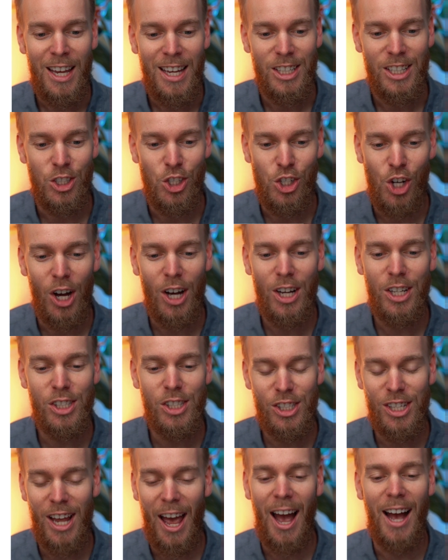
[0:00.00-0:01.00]

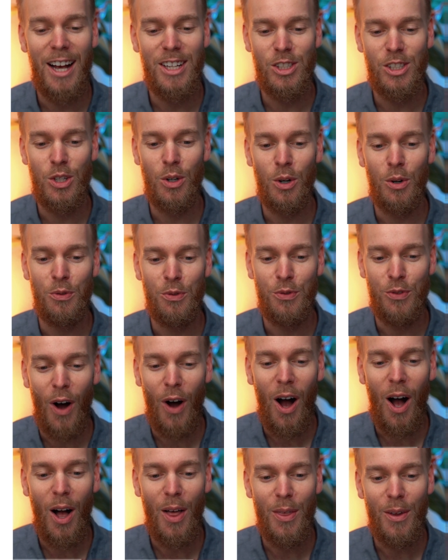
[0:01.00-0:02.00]
just as your
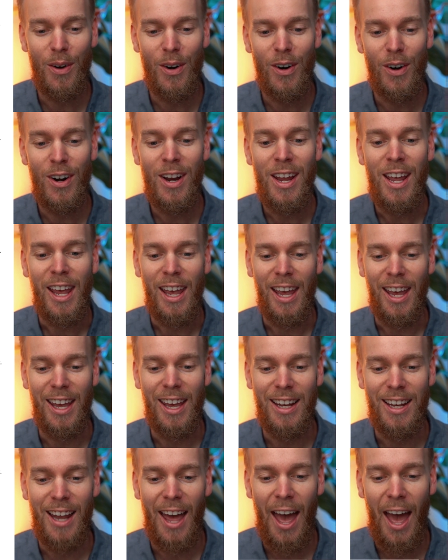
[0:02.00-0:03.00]
Father
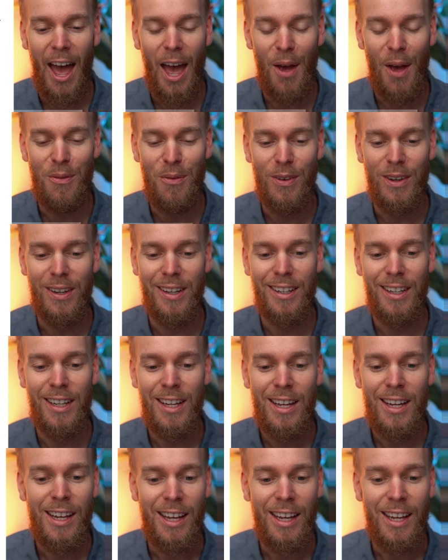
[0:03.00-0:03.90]
in heaven